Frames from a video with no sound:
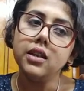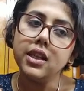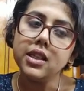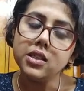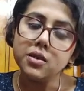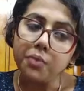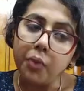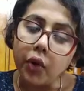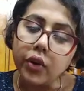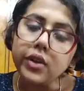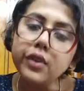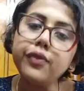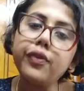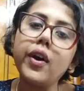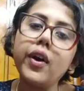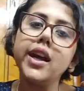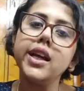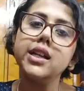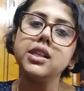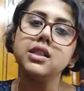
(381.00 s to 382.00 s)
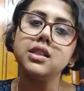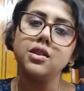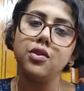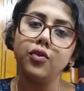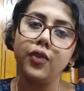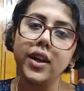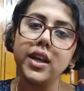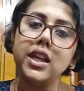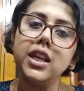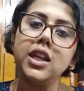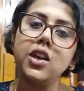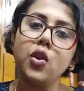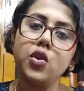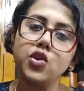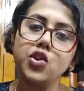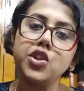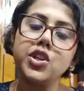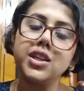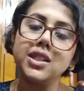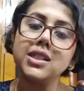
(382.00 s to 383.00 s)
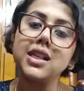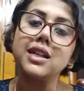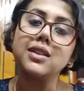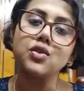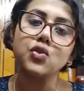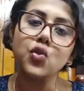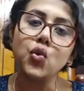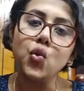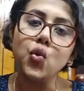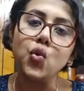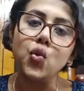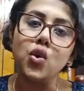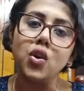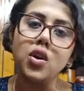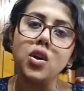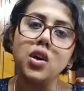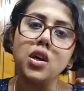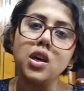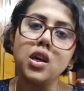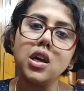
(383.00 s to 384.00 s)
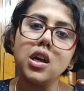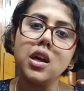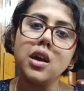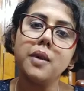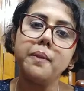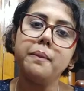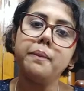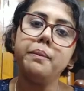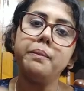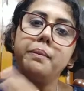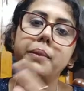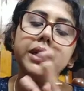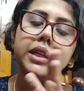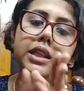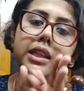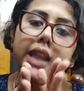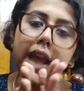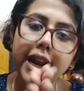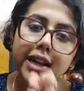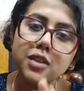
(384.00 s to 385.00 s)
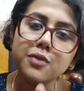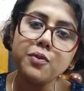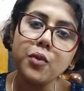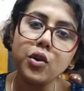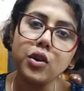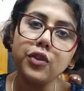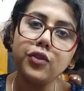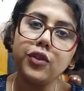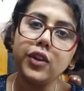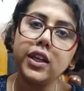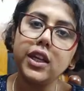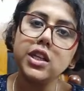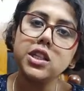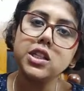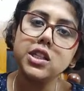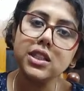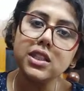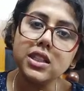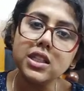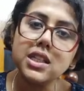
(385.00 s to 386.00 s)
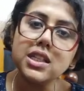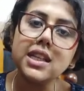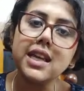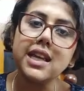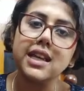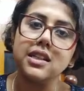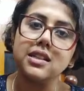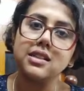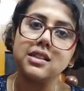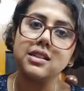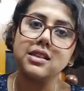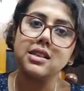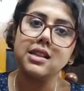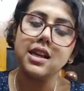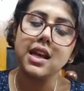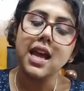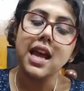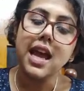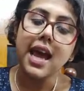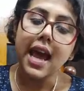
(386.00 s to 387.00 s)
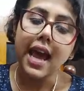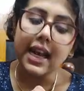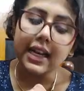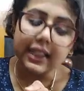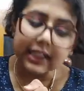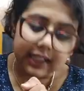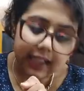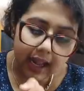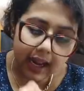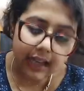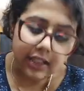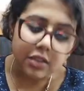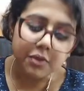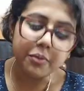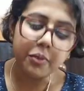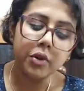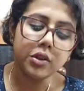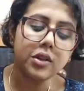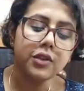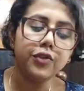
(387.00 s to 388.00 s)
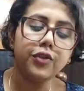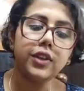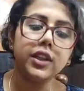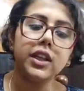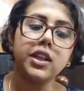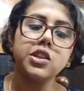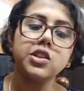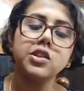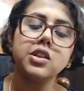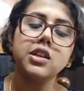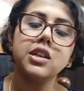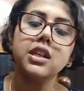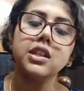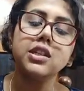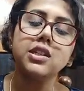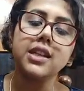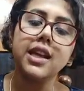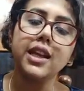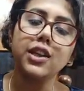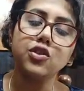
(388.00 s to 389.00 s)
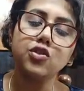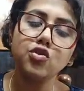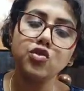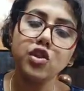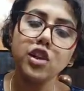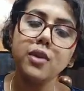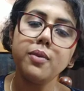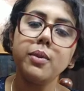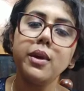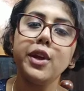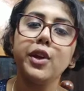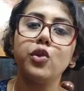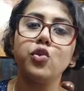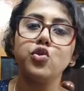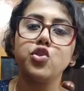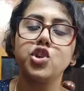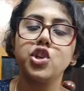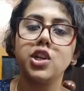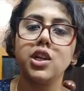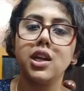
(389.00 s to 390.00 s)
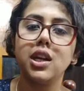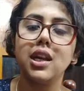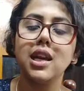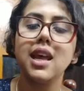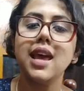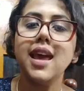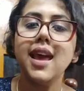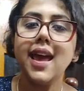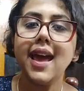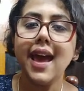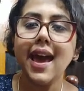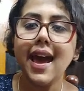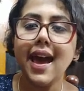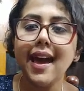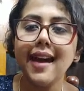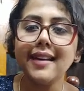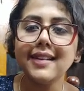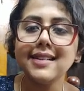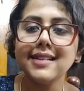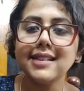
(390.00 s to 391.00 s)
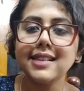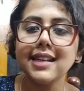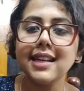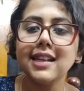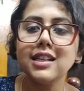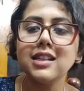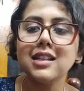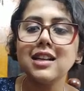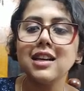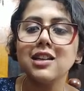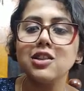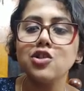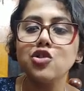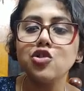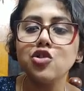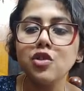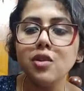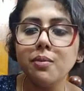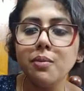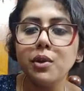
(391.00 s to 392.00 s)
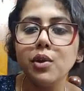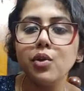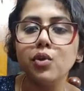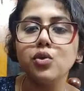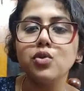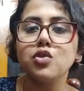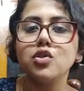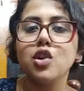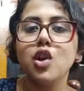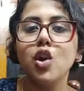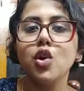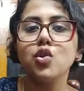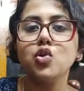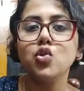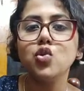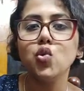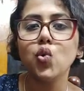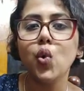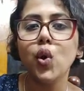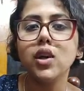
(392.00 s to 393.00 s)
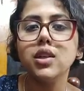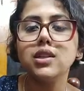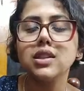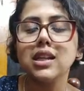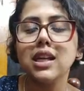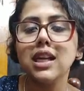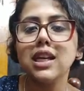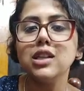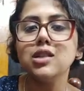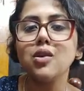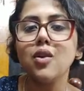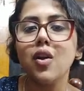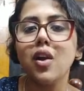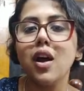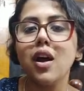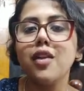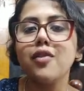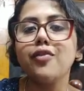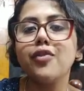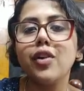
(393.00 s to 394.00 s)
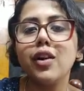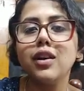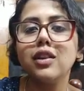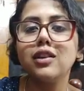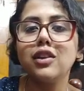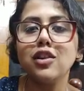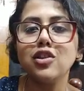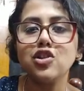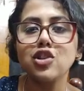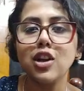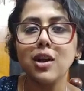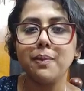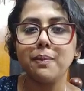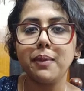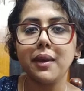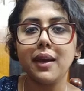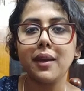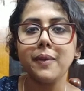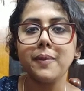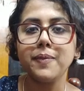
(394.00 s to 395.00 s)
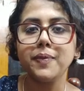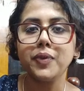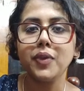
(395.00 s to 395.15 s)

is modified when he or she is at school. But that modification stays, and that modification is extremely crucial as it contributes towards his or her further shaping